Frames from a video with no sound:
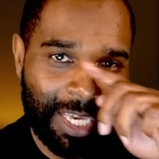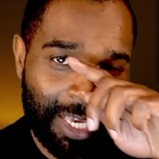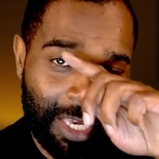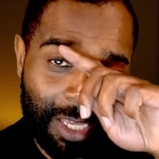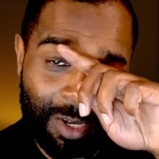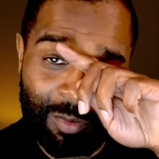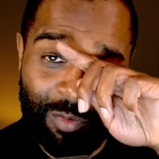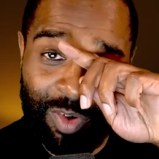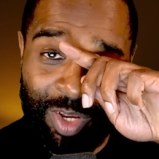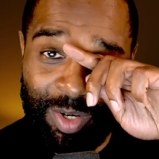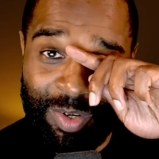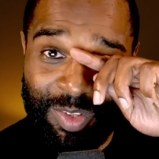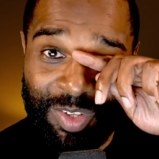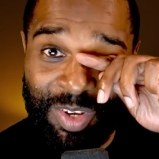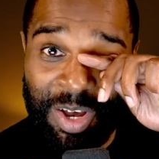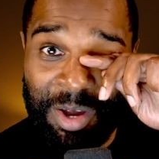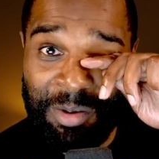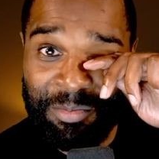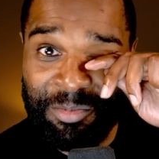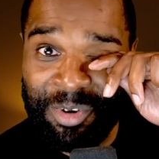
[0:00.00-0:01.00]
in real
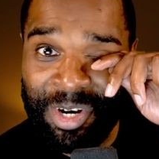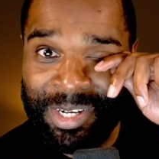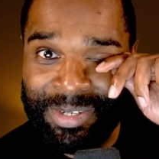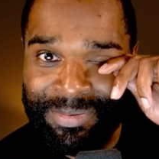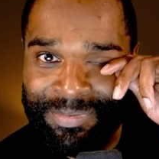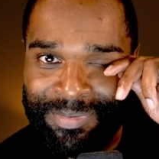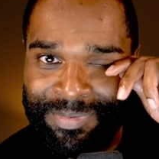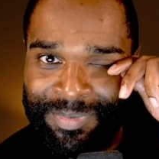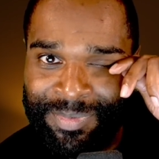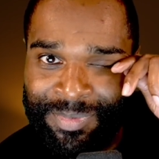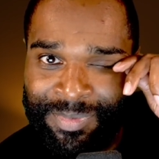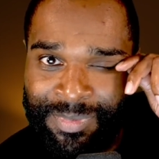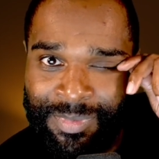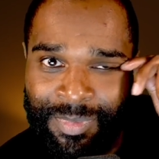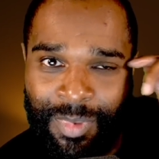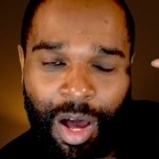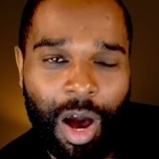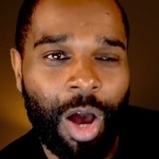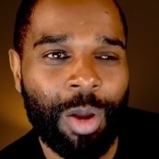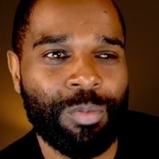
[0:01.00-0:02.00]
time, right?
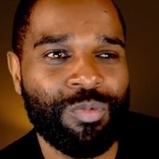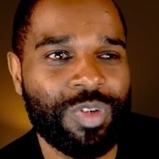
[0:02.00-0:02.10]
I'm